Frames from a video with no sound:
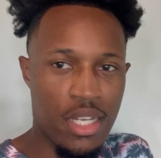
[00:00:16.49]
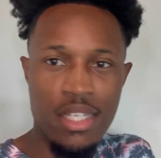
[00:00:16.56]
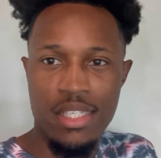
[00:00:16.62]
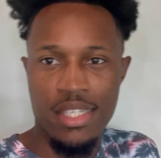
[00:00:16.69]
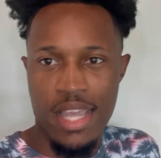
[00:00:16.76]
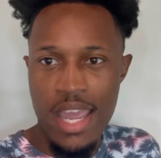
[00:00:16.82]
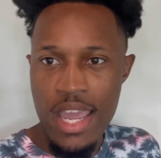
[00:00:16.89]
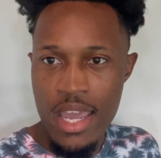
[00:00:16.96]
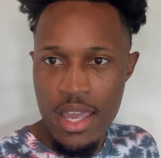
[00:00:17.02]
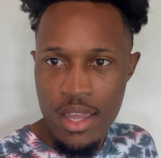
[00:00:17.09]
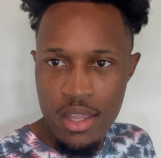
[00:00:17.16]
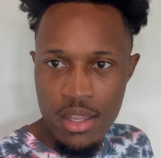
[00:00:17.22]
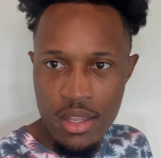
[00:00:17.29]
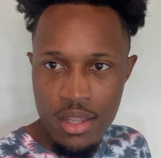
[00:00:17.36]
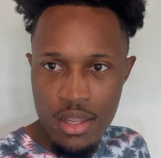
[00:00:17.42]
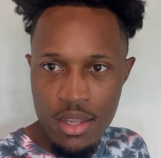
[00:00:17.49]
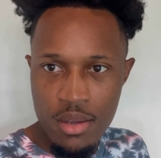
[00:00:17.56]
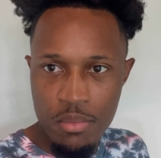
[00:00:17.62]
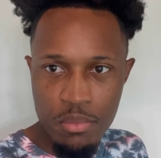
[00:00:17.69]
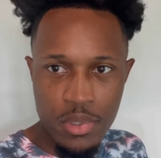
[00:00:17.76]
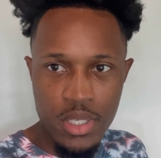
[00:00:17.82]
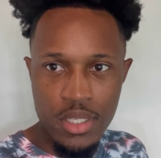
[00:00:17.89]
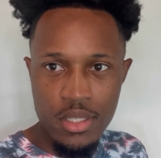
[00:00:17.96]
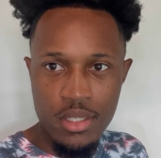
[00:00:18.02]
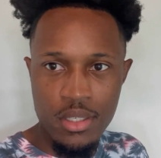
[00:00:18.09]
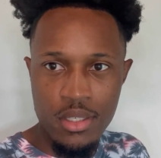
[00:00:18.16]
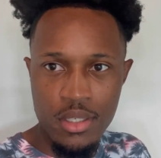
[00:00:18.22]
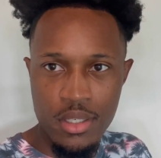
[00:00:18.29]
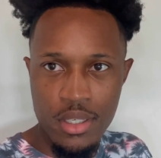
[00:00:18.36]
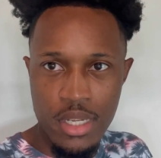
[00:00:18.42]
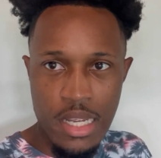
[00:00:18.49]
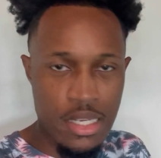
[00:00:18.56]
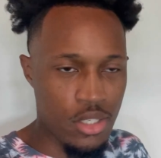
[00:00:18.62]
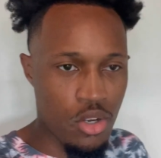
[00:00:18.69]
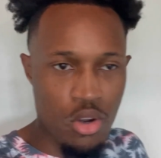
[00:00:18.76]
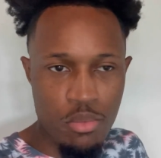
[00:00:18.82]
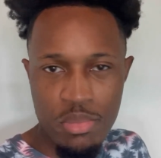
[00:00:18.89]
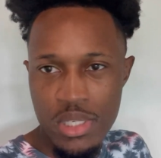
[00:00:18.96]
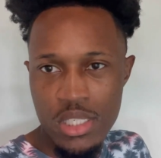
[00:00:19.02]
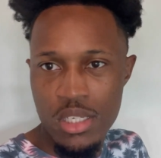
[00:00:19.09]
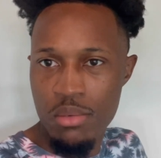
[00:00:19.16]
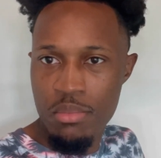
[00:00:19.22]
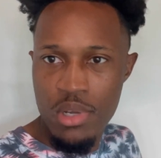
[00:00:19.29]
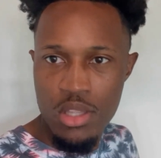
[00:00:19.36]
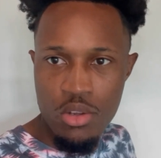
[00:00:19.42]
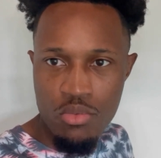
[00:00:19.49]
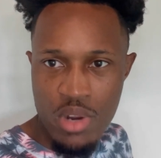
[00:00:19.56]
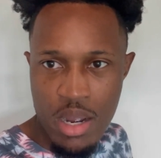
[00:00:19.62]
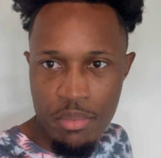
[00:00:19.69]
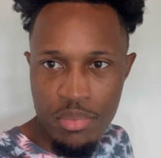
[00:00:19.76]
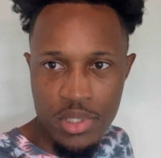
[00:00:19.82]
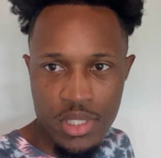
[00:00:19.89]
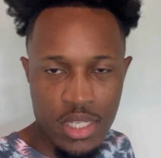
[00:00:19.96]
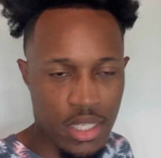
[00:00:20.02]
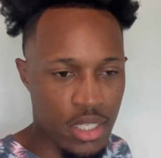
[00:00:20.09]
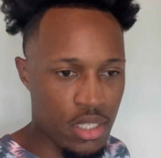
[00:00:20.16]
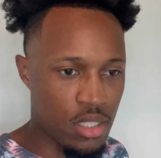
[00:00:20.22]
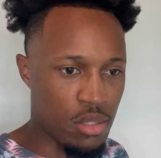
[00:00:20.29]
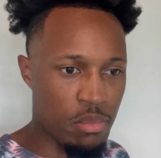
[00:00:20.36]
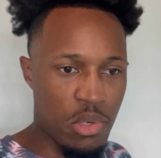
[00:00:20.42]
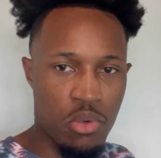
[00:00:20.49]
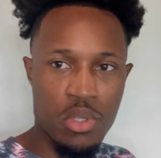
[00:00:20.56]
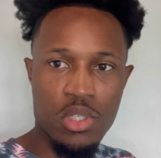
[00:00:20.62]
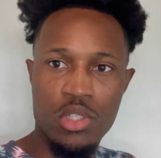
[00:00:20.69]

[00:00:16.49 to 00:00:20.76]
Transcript: It's sad, but it's gonna be some other rappers that get smoked.